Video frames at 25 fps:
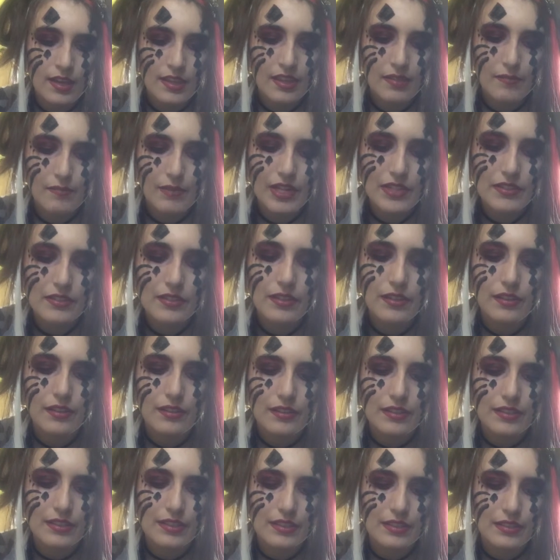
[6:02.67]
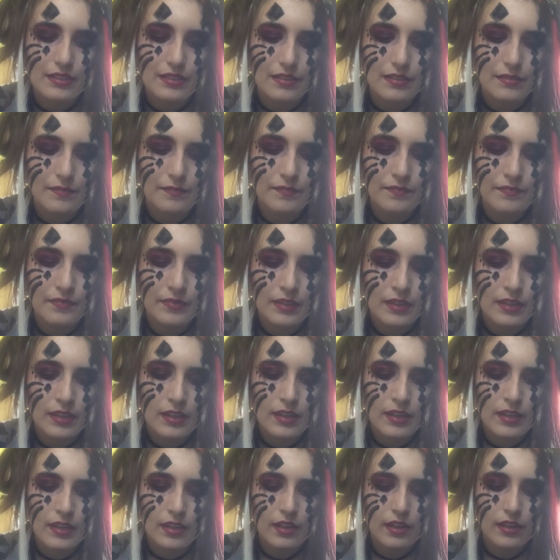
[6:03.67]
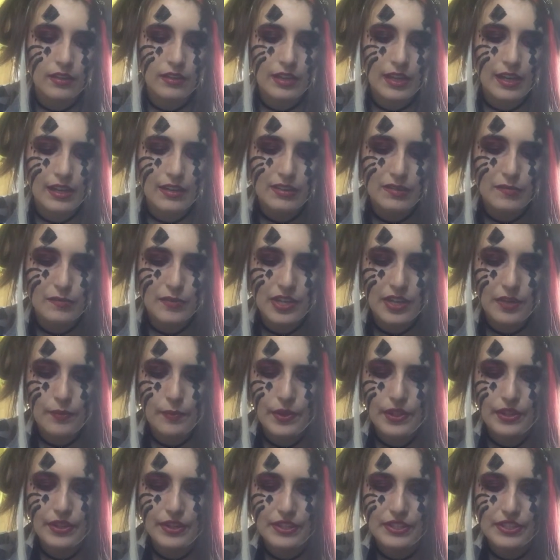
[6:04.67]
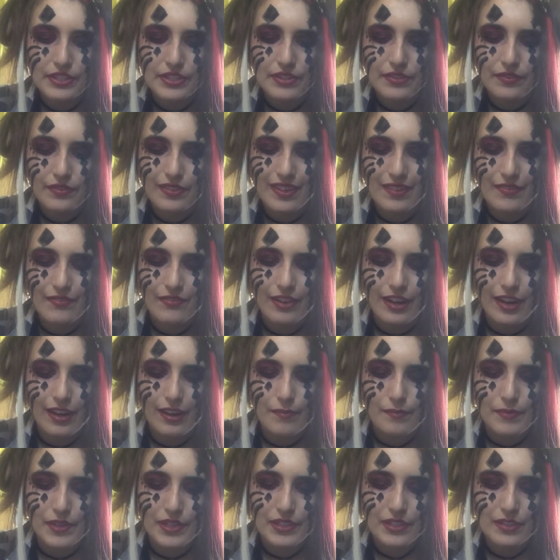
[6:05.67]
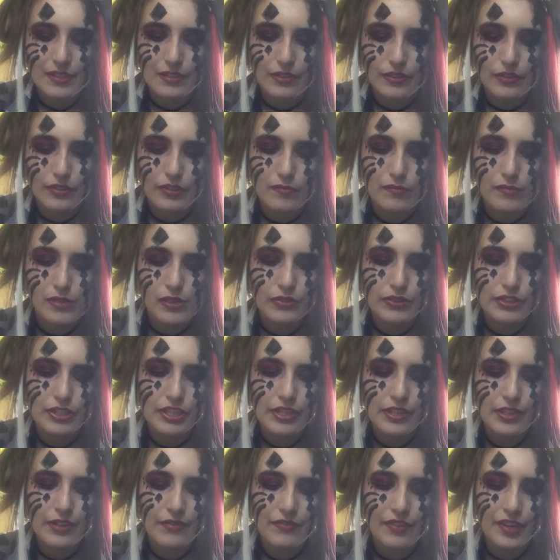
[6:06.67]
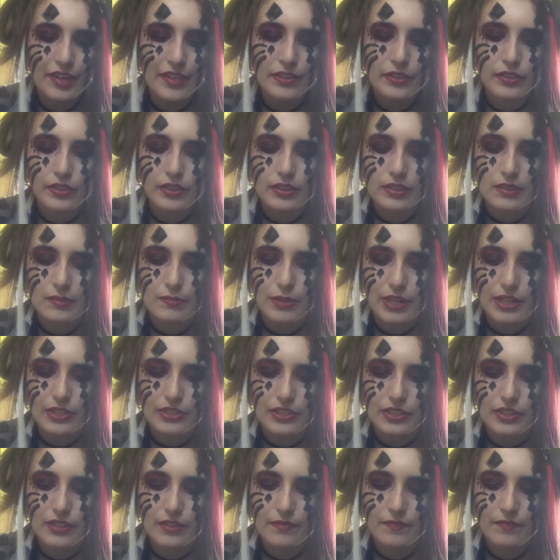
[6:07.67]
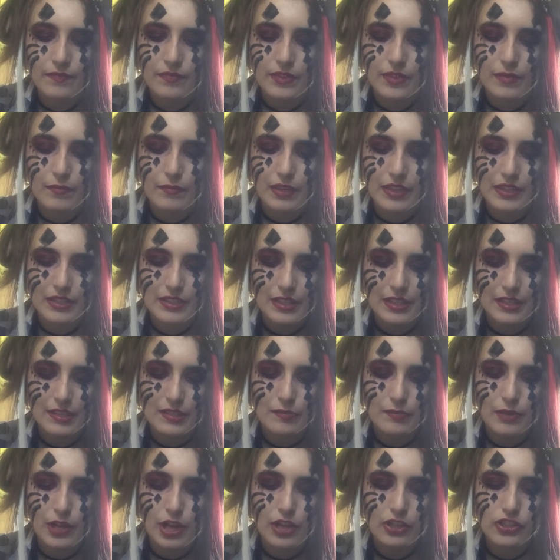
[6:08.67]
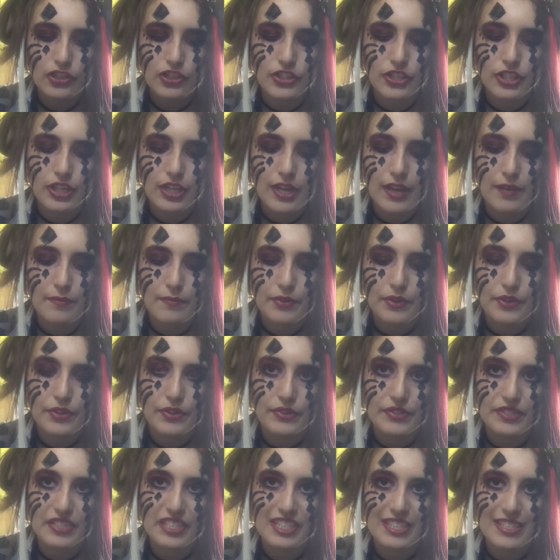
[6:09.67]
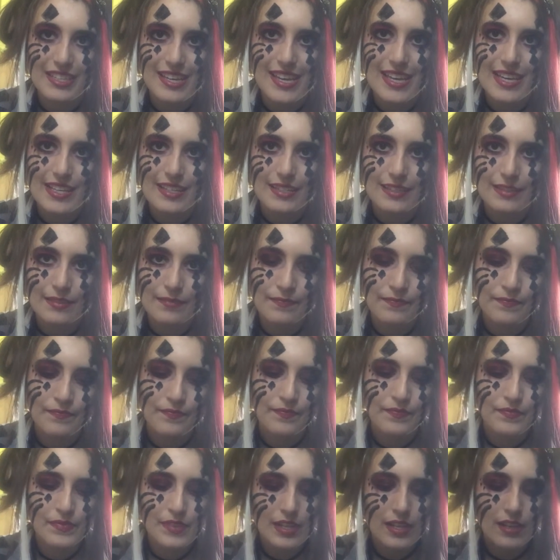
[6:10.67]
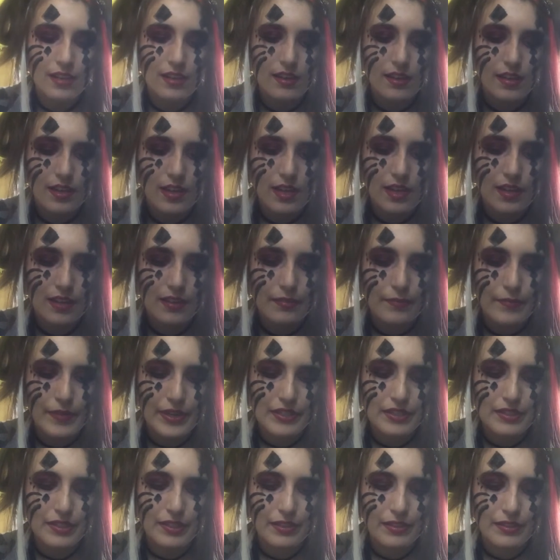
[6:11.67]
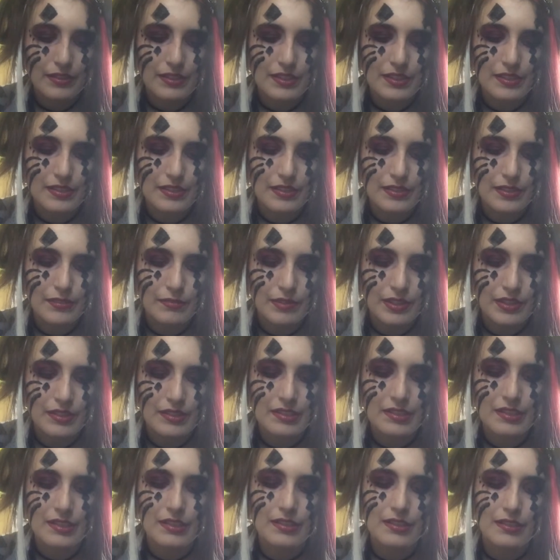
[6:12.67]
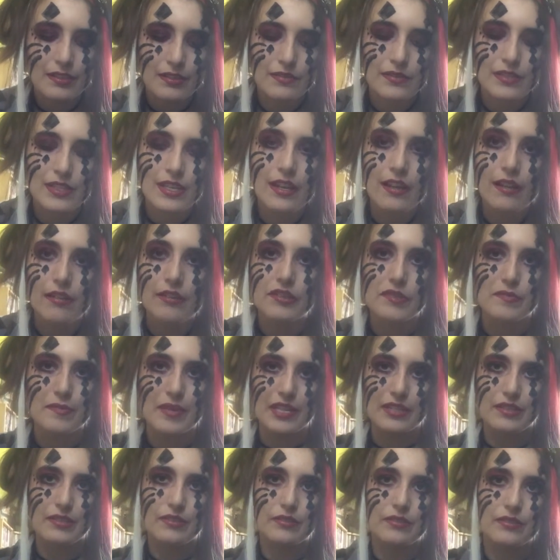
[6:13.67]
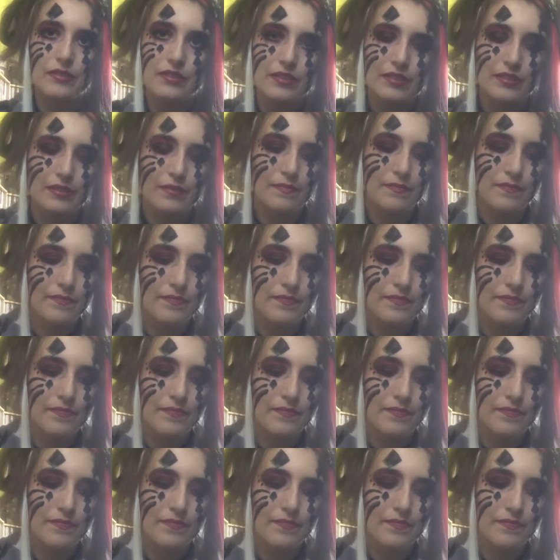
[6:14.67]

The muscular system allows manipulation of the environment, locomotion, and facial expression, maintains posture, and produces heat. The muscular system consists of skeletal muscles.